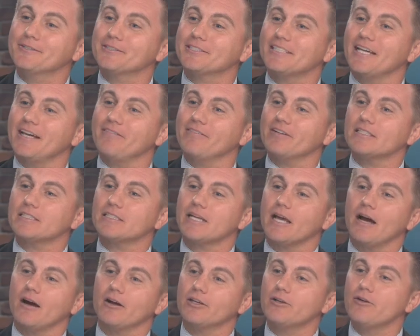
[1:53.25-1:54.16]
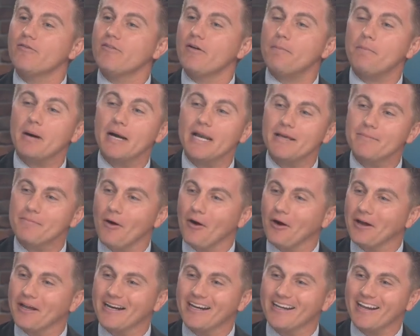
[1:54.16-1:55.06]
savings account, you have a money
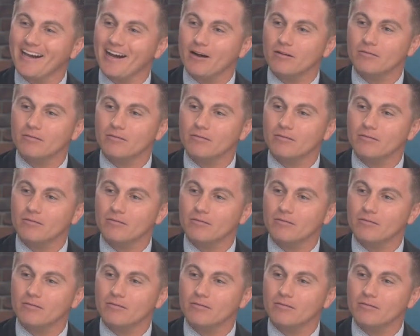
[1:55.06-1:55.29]
market account.